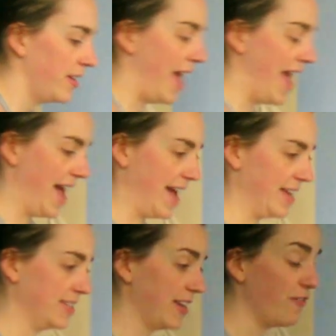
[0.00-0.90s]

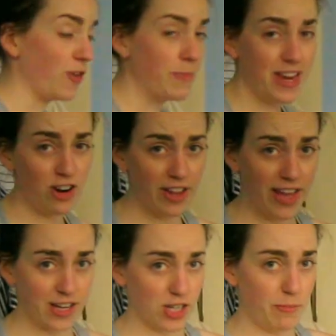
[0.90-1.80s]
And from here I'll
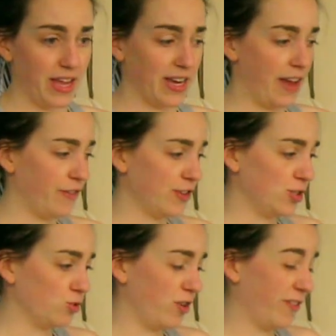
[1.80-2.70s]
actually make an effort to
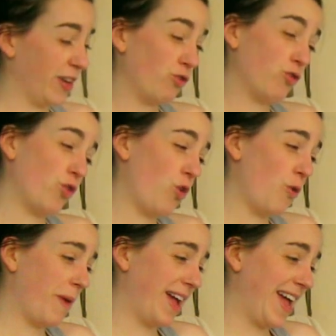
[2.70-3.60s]
sort of like
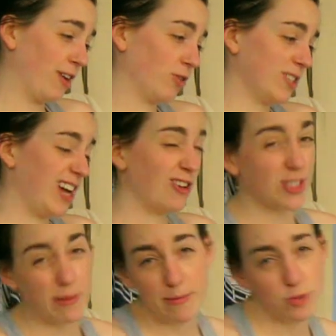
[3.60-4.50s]
roll my ankles out.
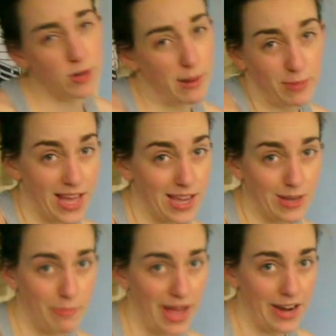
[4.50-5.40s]
Sometimes when I'm laying
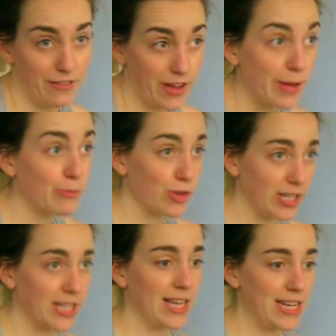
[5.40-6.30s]
in bed, if I am
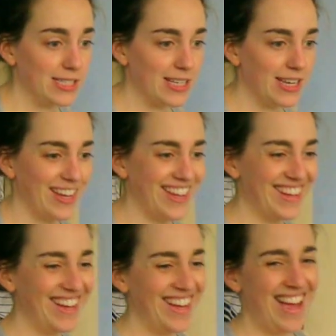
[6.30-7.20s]
really lazy
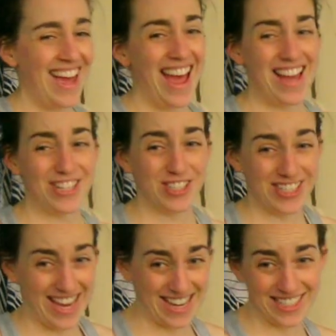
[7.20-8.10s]
and just
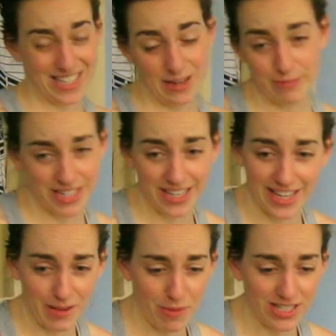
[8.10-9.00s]
can't seem to
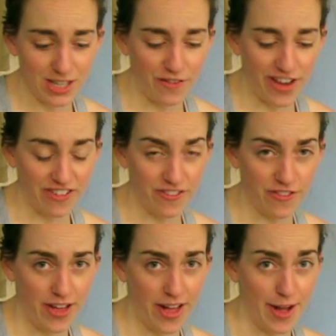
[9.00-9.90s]
get myself out
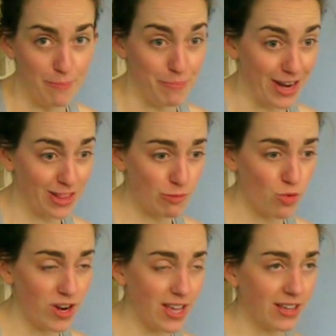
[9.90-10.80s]
of bed in the
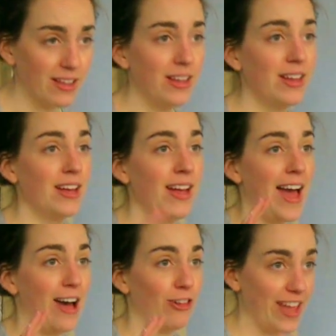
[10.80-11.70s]
morning,
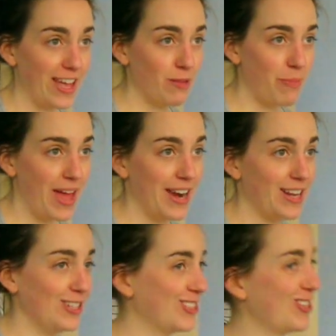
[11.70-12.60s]
I'll lay in bed
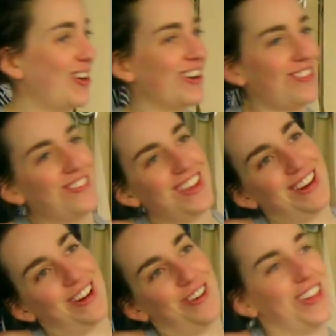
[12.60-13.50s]
and sort of,
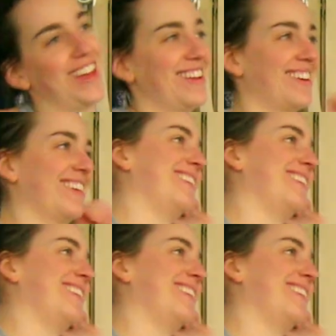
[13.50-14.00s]
like